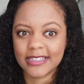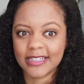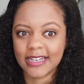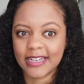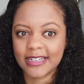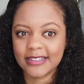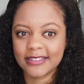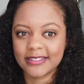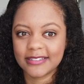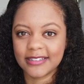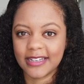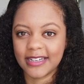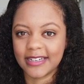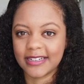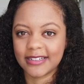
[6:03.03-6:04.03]
okay,
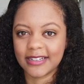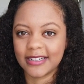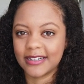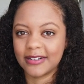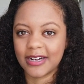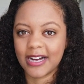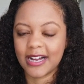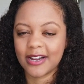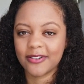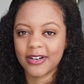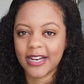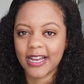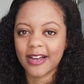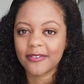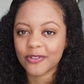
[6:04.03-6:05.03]
like, I
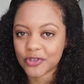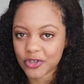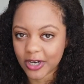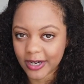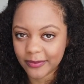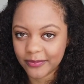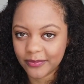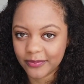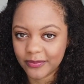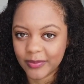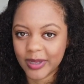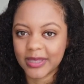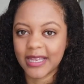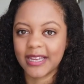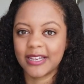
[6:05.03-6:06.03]
already have a job,
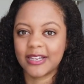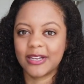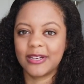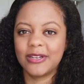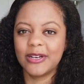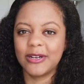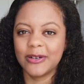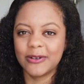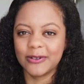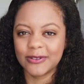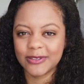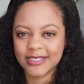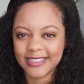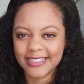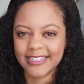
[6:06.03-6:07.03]
but thank you.